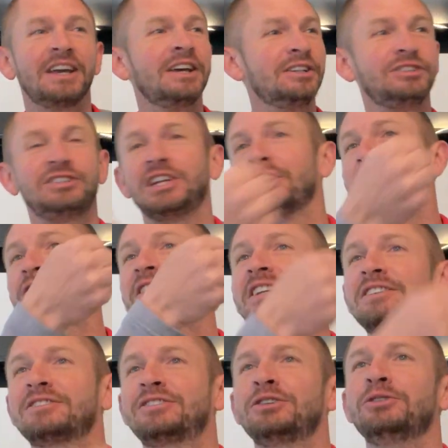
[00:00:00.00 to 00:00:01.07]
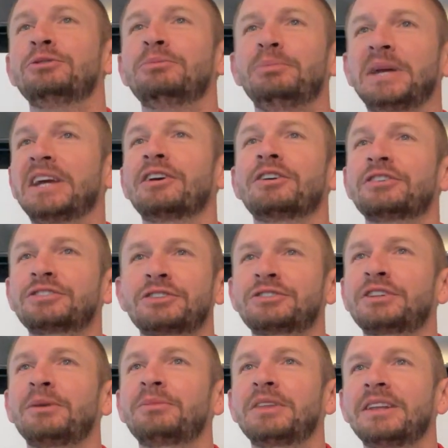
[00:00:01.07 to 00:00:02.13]
cheersing 2 beers or
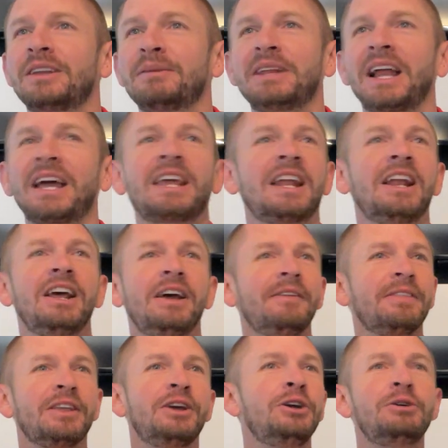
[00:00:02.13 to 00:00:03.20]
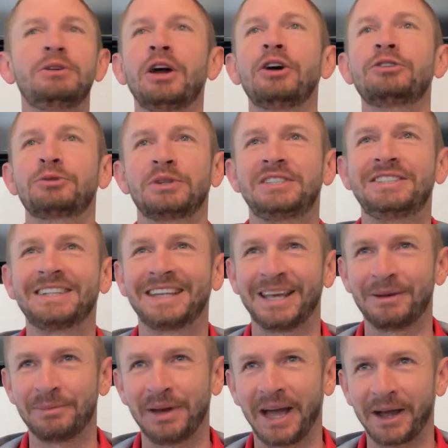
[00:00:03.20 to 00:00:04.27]
something. I get, who knows what you
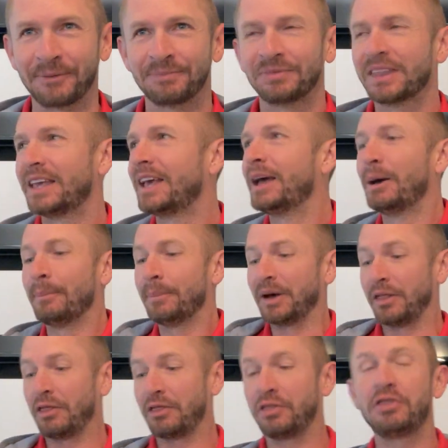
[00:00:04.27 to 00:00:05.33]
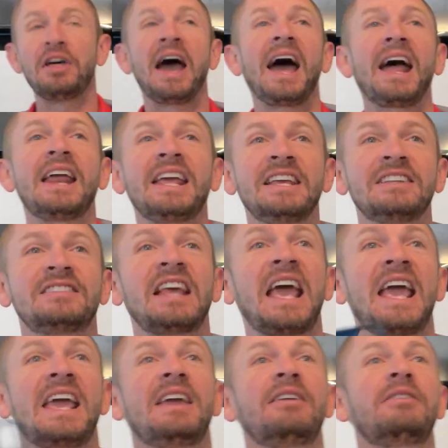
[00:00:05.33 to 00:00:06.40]
get back. But that is
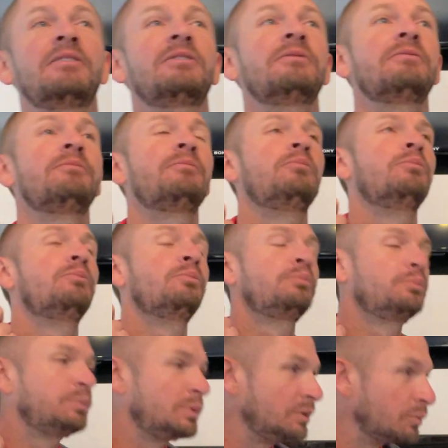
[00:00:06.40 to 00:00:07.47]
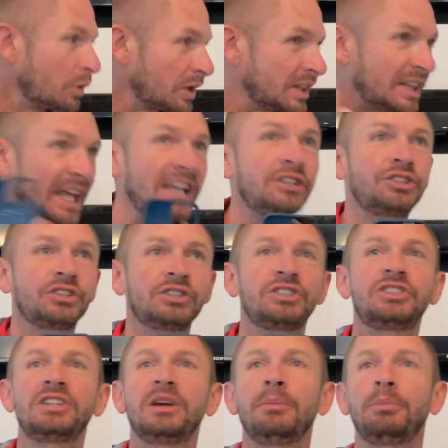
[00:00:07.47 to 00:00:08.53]
a
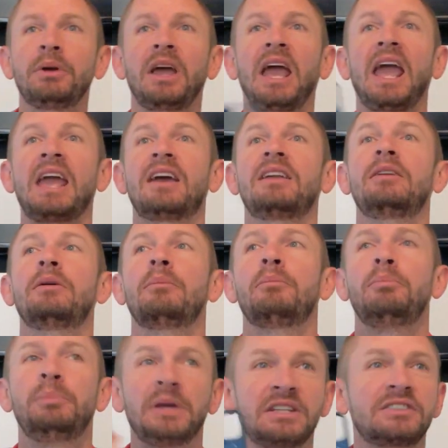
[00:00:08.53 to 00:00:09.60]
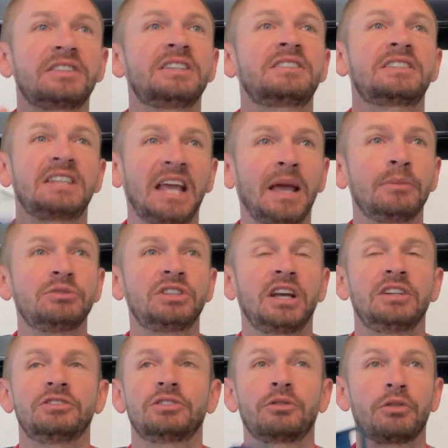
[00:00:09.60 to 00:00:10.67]
relationship and business game
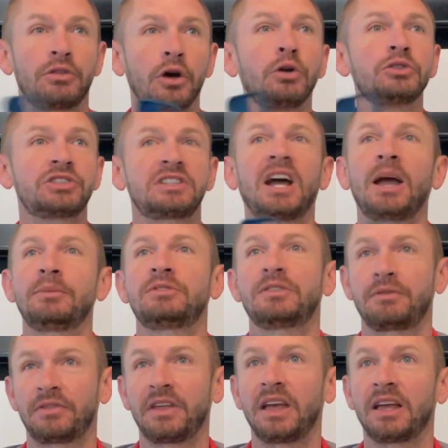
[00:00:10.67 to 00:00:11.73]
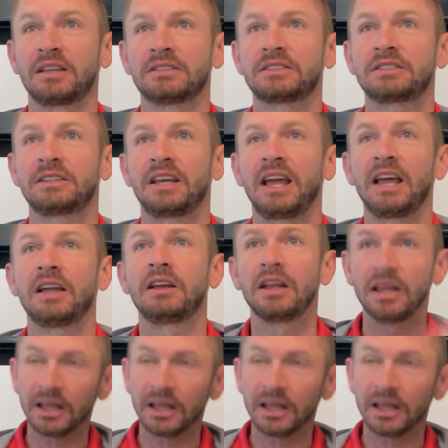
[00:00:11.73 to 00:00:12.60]
changer, those types of things. And